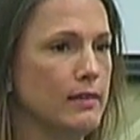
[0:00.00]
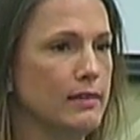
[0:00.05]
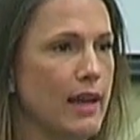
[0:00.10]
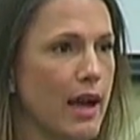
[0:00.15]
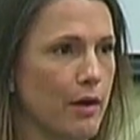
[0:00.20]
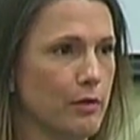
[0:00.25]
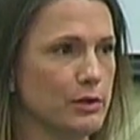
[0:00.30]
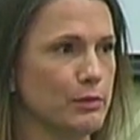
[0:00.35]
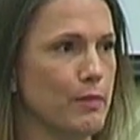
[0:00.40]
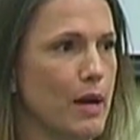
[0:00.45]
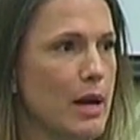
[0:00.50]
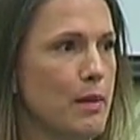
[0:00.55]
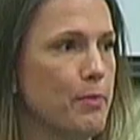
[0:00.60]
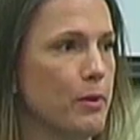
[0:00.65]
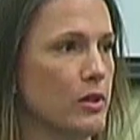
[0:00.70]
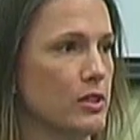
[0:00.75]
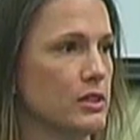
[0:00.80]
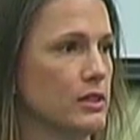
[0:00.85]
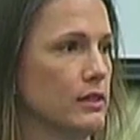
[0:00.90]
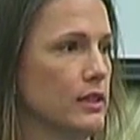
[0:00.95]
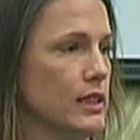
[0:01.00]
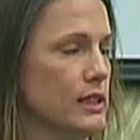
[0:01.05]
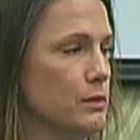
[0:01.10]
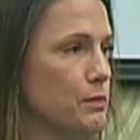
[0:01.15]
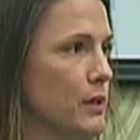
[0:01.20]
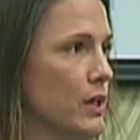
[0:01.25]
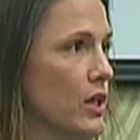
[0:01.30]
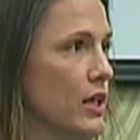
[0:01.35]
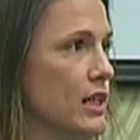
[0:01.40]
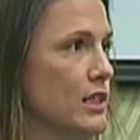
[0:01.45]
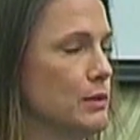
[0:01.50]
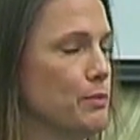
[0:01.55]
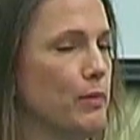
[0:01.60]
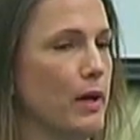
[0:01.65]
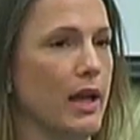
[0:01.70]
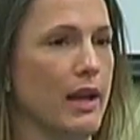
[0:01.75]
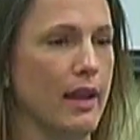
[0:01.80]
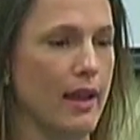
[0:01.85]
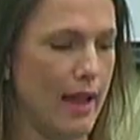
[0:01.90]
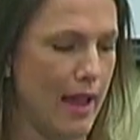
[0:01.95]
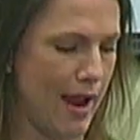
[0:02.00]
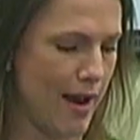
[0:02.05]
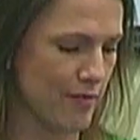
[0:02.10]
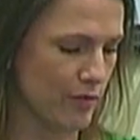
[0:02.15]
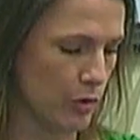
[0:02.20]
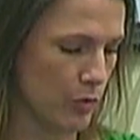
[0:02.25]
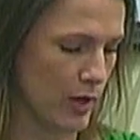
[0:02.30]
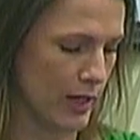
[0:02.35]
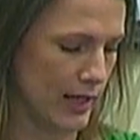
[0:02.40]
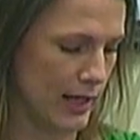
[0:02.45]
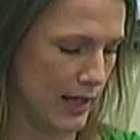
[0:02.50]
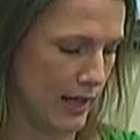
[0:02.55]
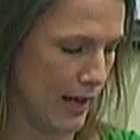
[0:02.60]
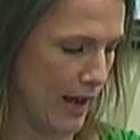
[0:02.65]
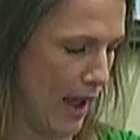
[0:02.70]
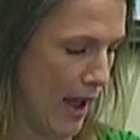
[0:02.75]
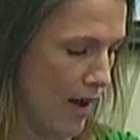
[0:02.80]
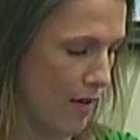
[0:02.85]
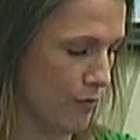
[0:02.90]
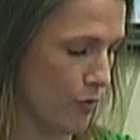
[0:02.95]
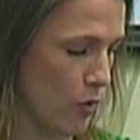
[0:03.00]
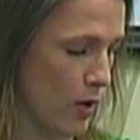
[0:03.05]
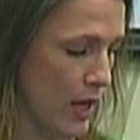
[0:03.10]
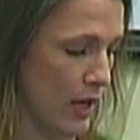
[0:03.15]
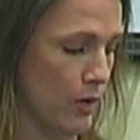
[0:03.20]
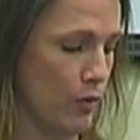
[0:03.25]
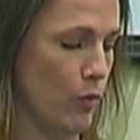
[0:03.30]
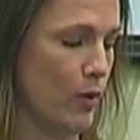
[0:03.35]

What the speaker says: That was my personal experience, but everyone can't have one.